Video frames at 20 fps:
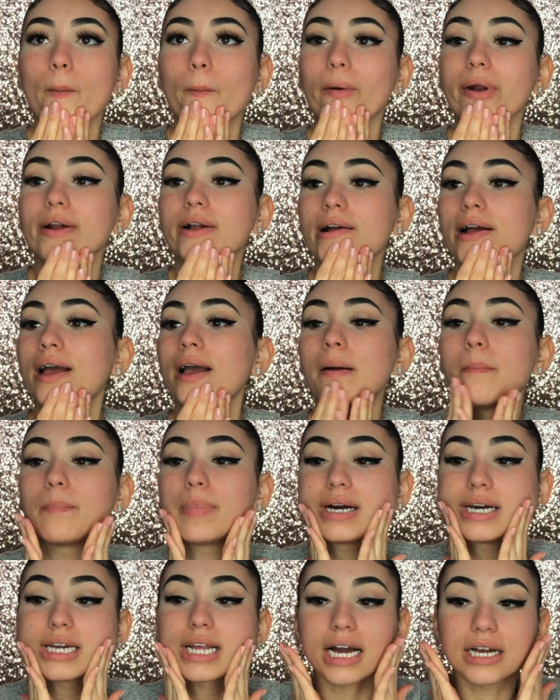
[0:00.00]
work.
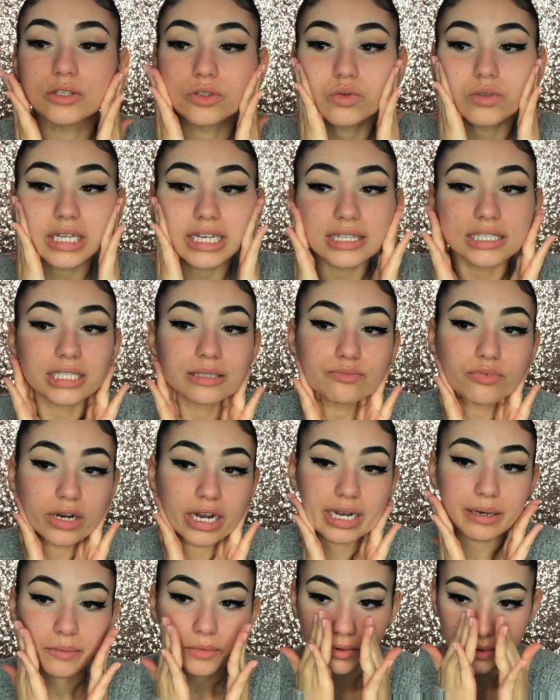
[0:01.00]
But I do like this
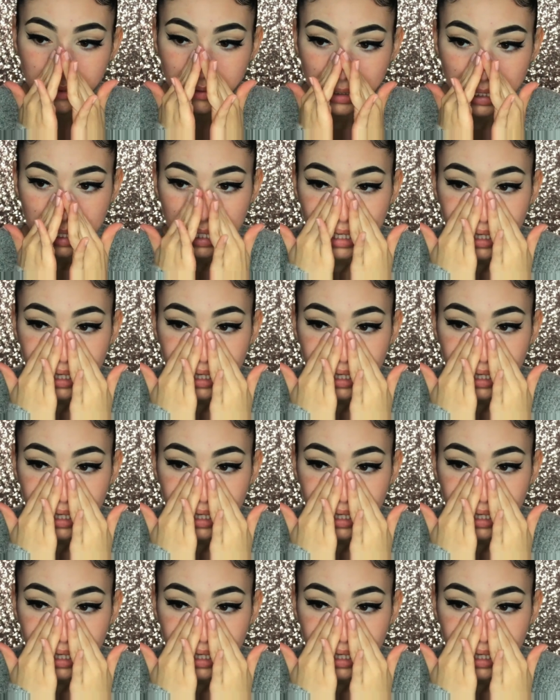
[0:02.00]
primer.